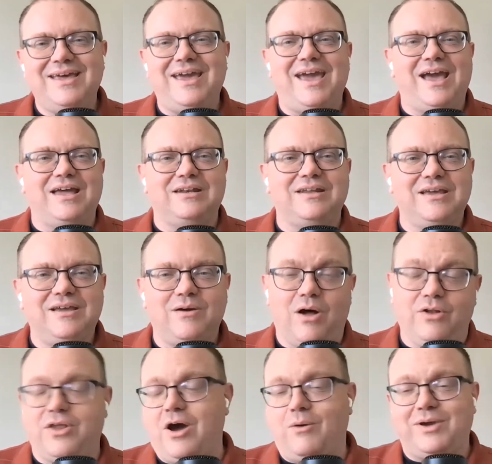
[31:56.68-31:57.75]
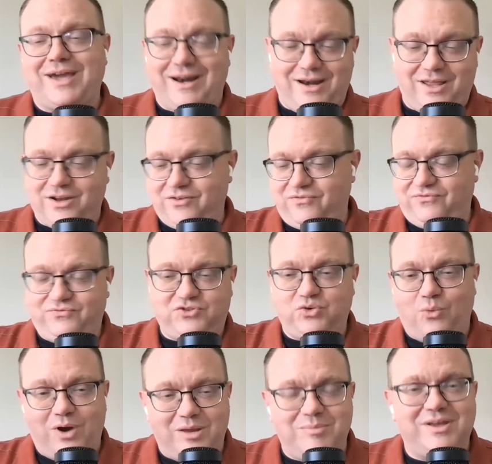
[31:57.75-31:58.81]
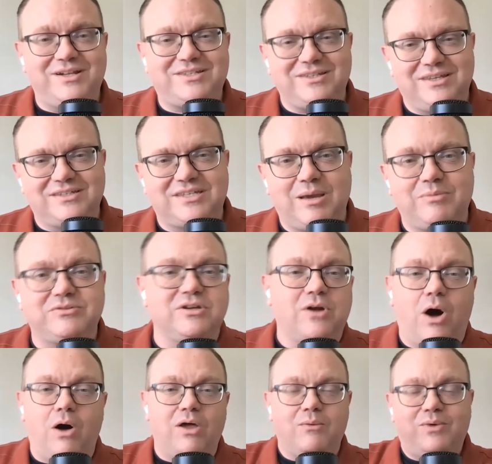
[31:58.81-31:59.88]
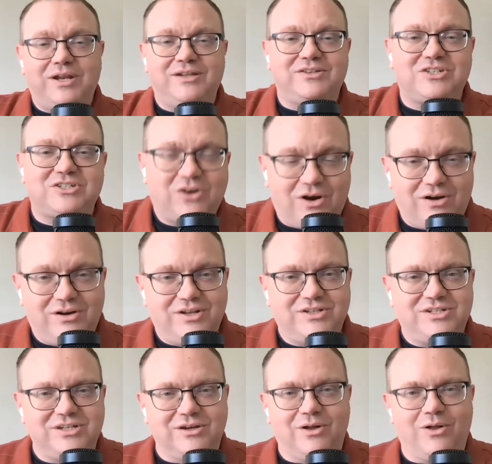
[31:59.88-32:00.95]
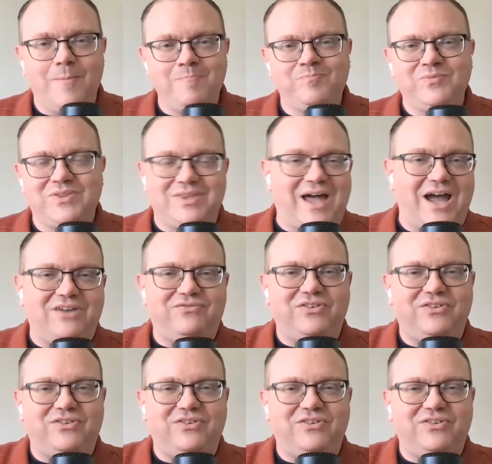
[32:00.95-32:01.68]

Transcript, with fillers: and oh no, we got another twenty minutes in this episode. Oh, and we didn't start it until nine